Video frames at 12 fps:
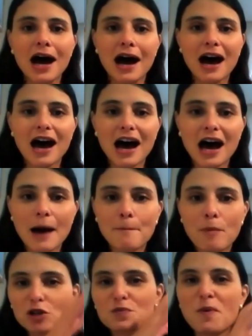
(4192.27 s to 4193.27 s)
uh, a
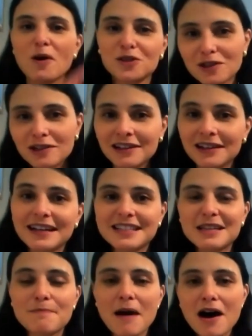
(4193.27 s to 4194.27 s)
port bottle
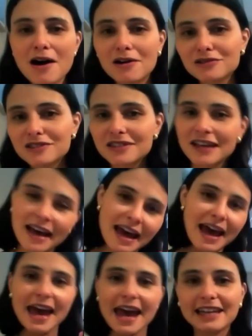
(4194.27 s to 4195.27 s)
is about
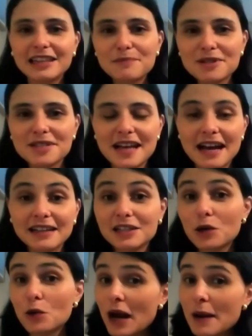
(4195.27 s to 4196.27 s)

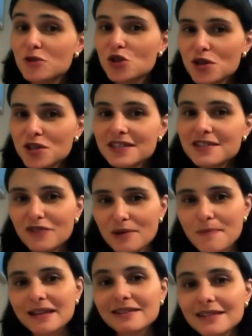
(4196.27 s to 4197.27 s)
80% grape juice,
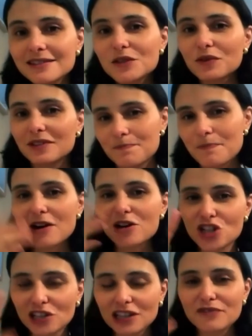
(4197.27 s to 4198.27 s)
fermented,
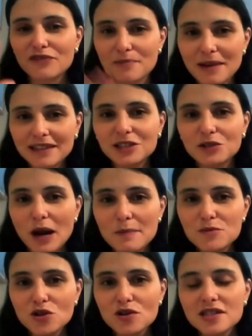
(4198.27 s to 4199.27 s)
partially fermented
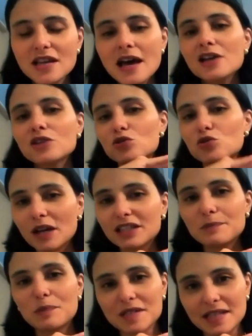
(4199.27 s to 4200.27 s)
grape juice, to
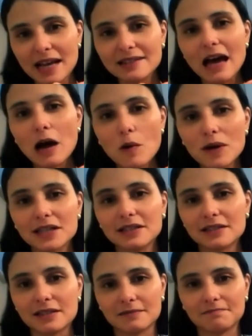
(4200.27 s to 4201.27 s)
20%
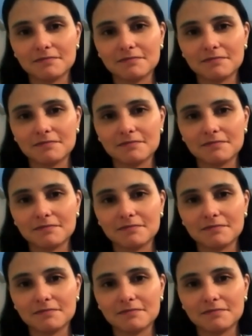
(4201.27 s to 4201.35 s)
aguardente.